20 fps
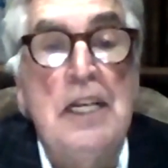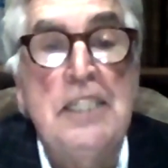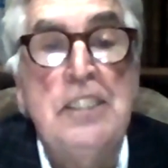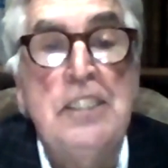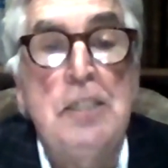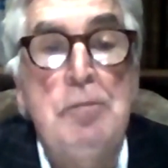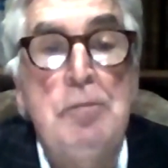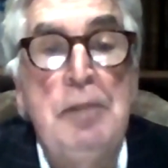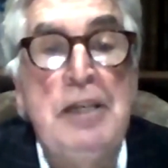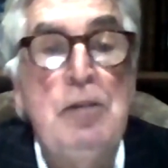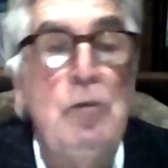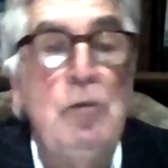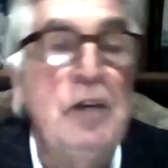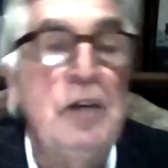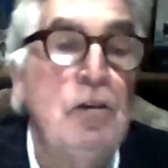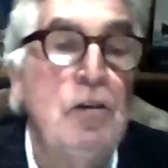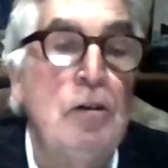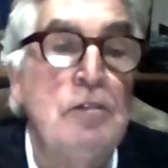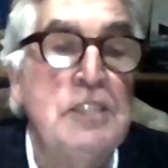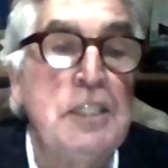It had been
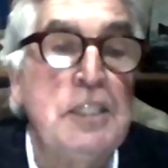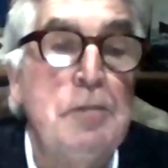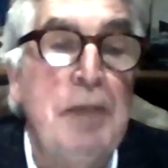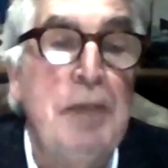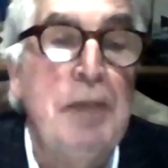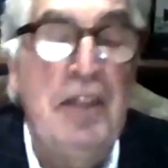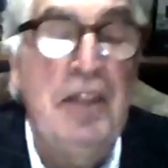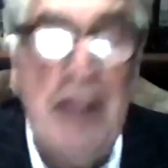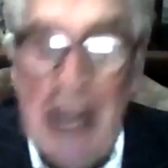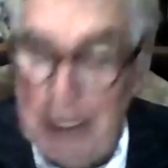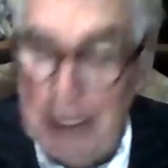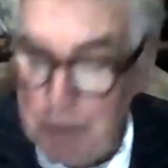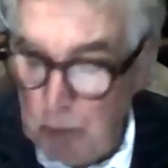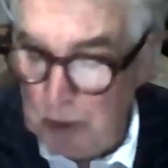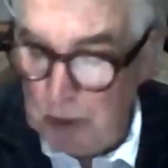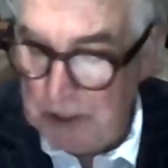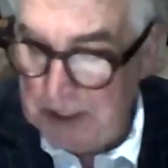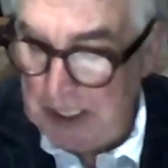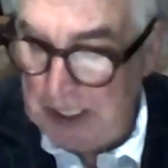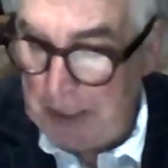recruited by the
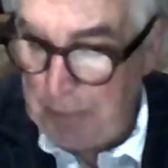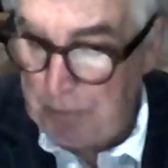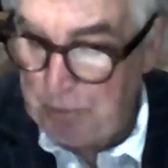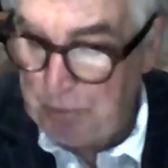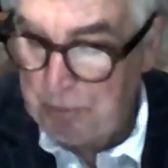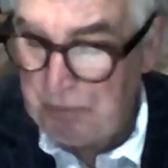Admiralty.